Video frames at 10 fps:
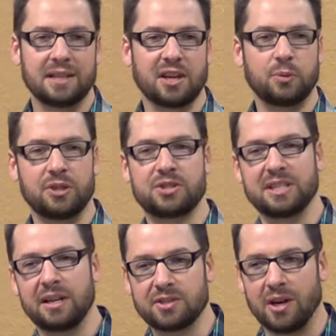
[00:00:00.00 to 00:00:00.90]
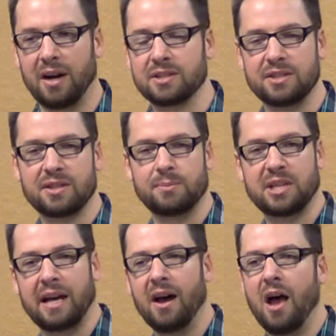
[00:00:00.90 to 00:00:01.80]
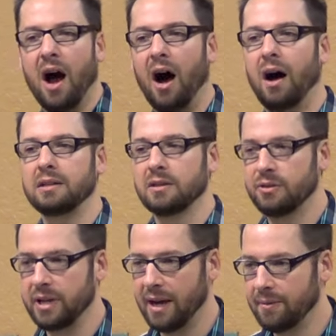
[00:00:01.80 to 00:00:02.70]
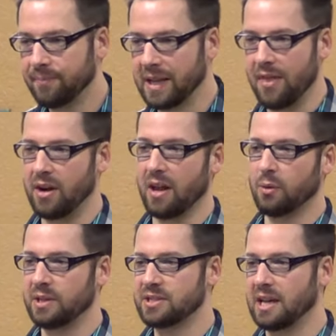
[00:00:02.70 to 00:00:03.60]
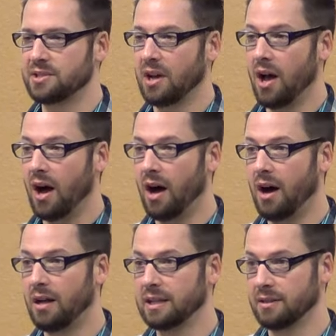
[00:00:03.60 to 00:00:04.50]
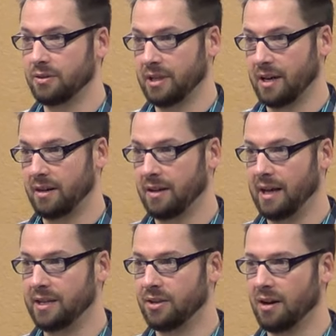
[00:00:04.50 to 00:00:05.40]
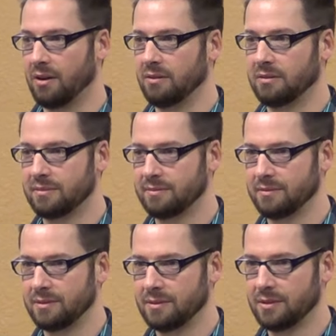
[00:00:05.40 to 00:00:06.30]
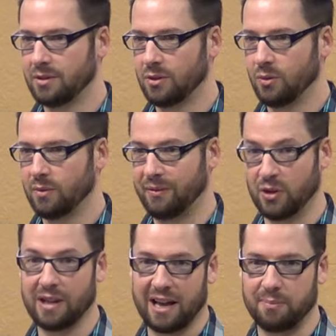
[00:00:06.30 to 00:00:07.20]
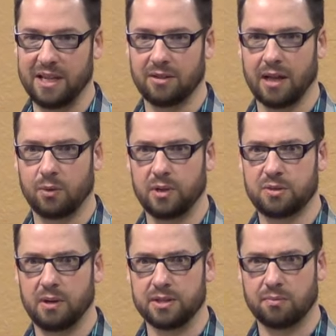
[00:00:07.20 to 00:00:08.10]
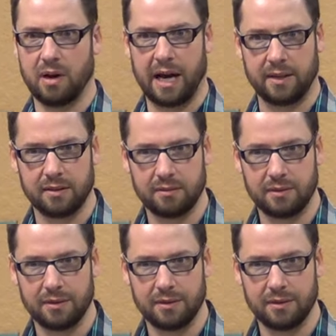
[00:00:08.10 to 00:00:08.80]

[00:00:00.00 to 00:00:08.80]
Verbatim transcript: It's like when you're singing songs and some say hallelujah, and then another one says alleluia, and you go, if you're like me, you're like, which one's right?